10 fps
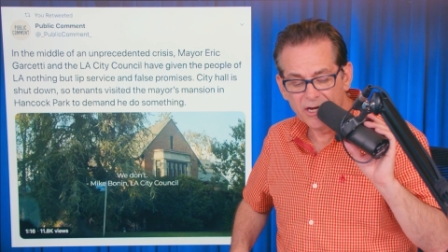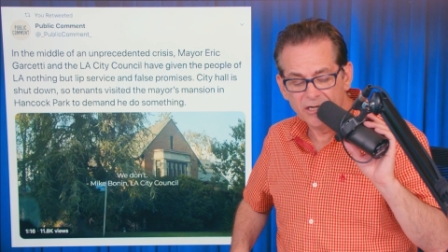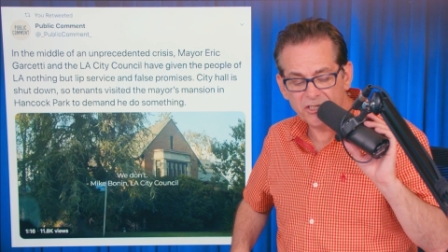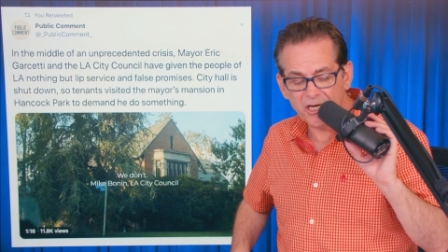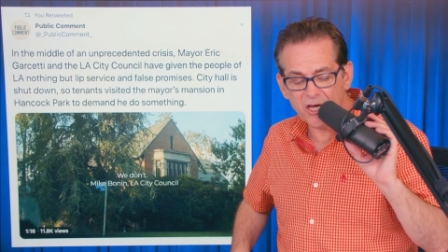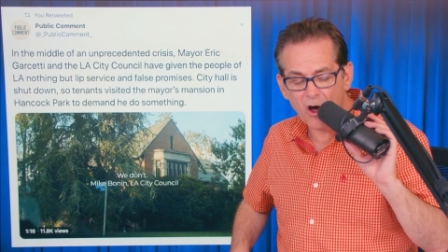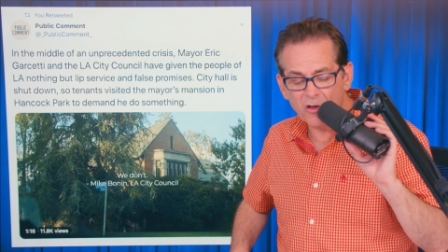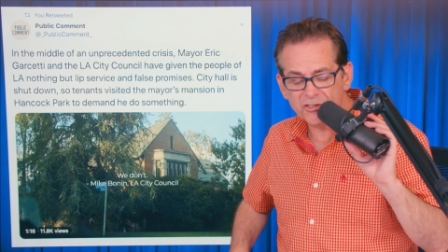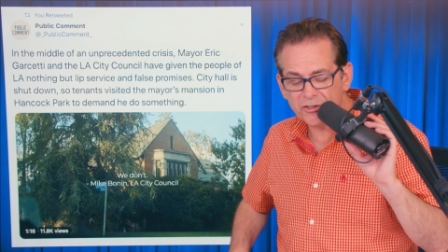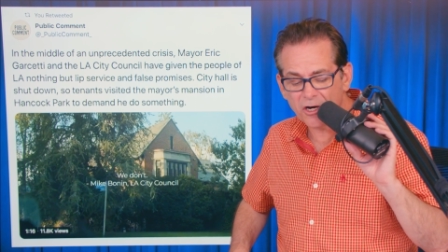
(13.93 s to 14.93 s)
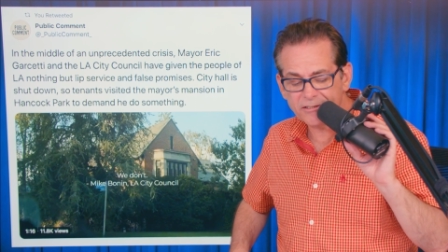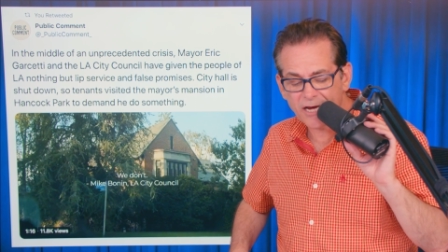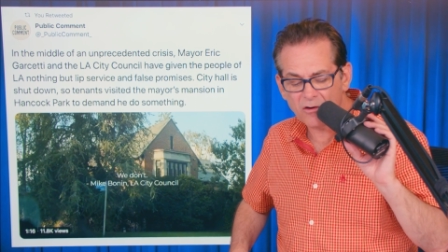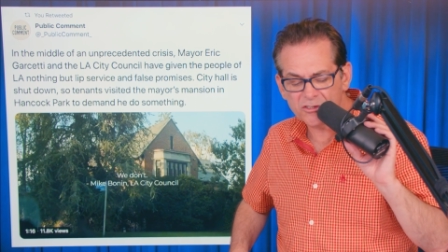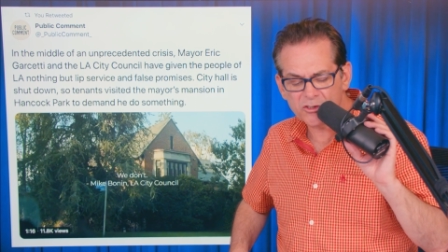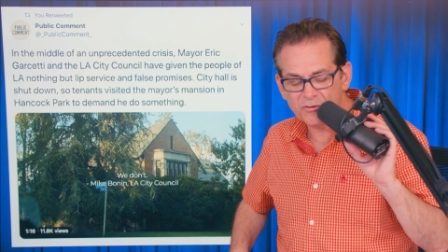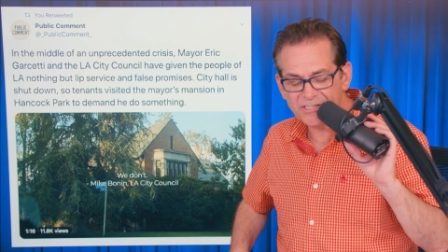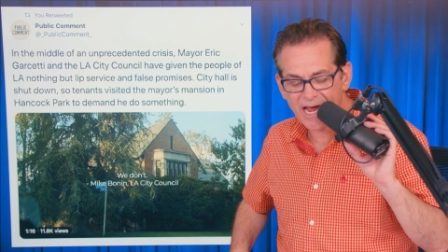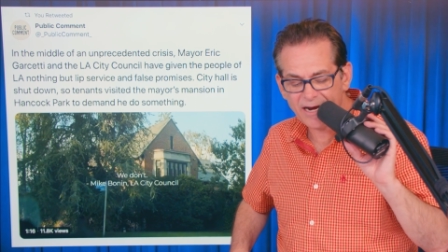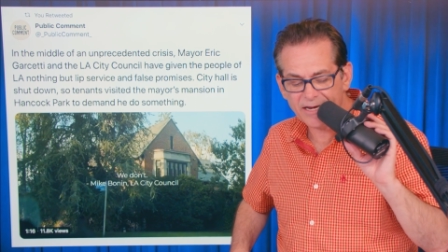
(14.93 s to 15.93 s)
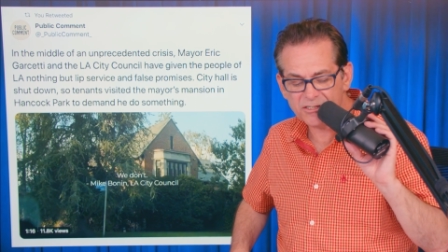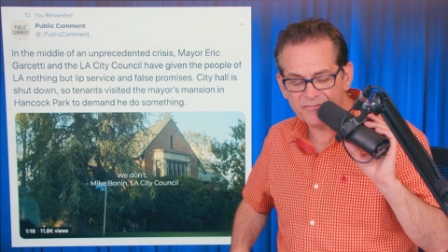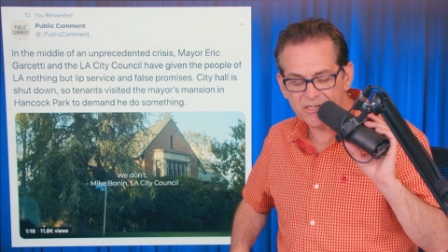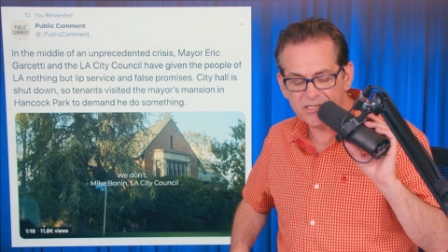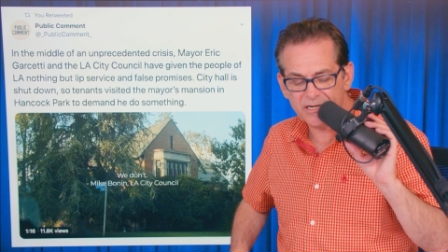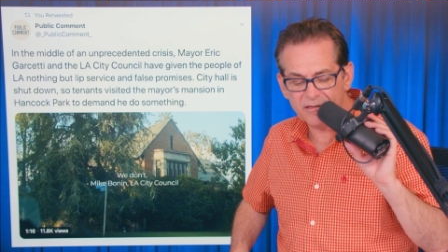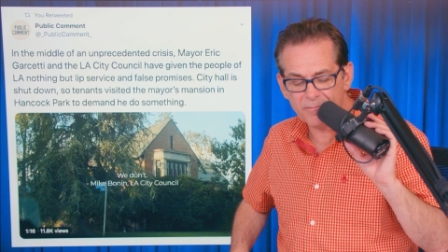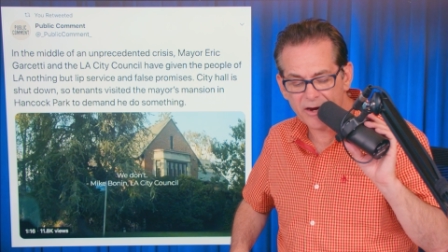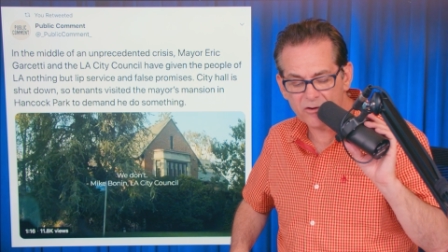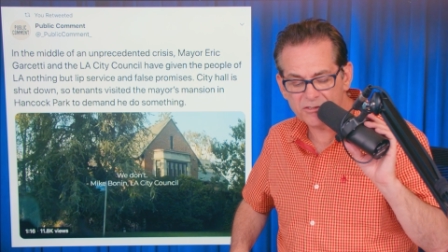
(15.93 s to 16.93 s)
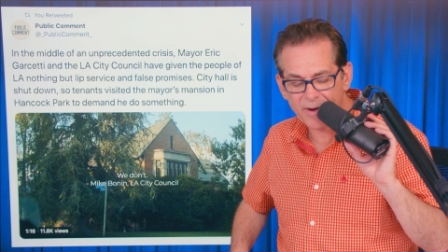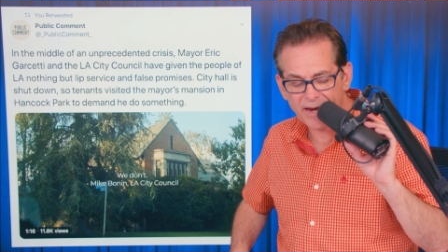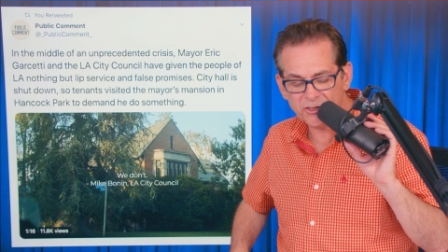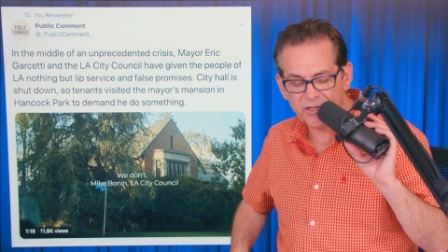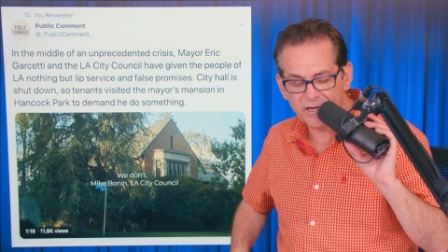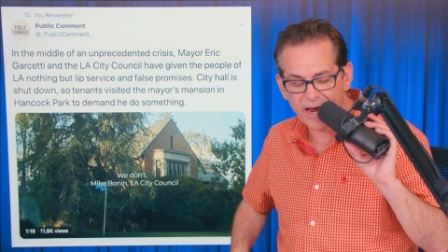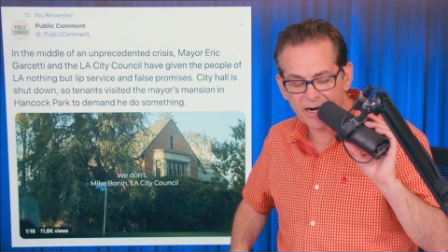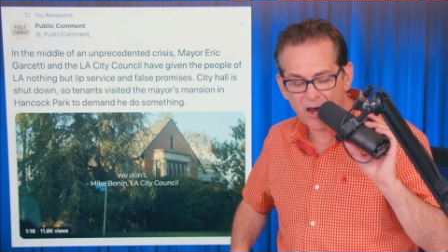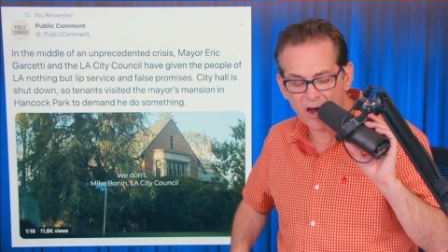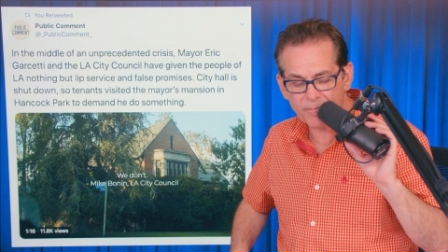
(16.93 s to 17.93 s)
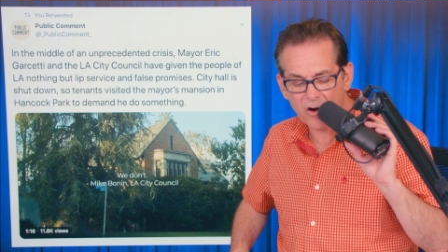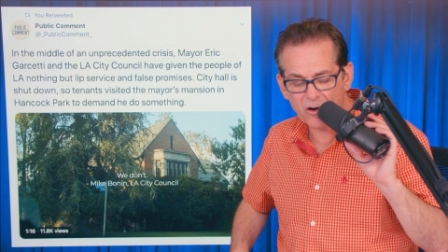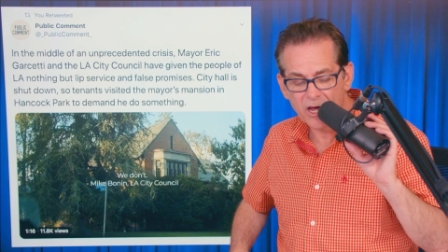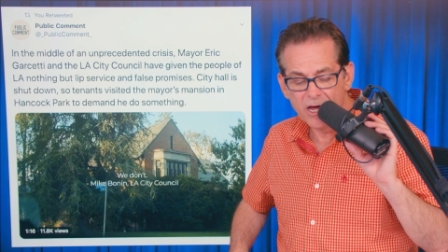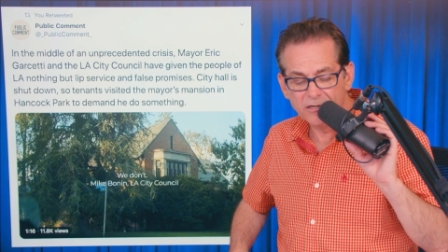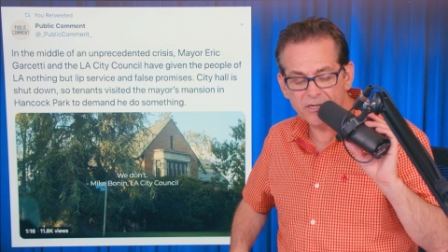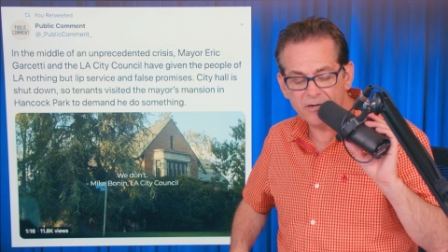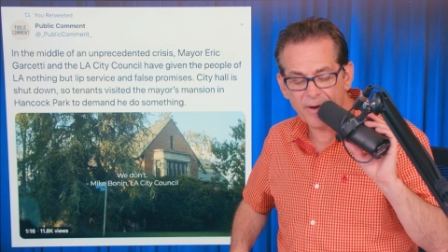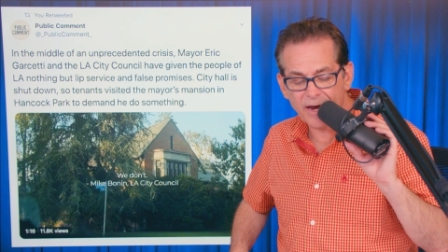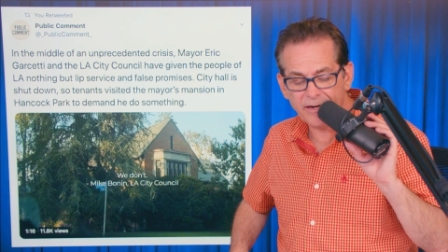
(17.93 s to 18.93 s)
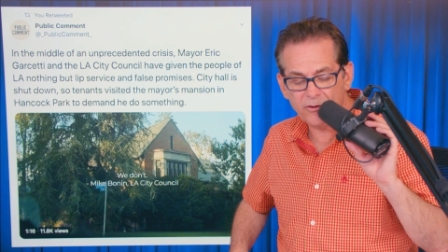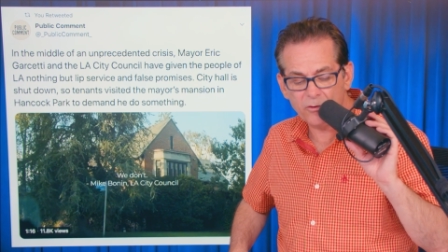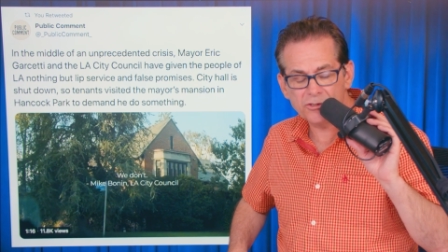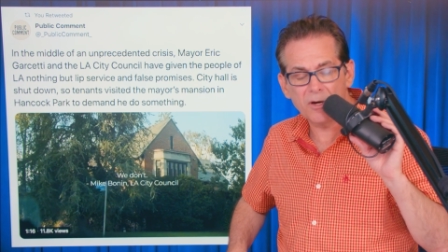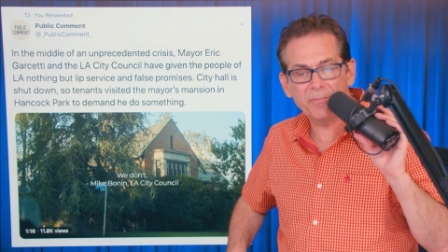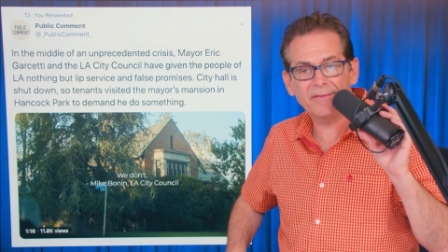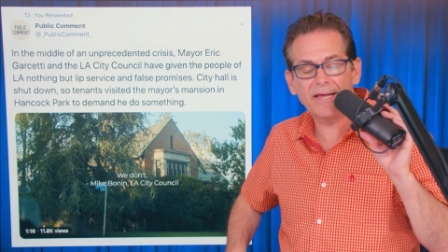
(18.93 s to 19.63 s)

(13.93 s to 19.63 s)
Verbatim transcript: City Hall is shut down, so tenants visited the mayor's mansion in Hancock Park to demand he do something.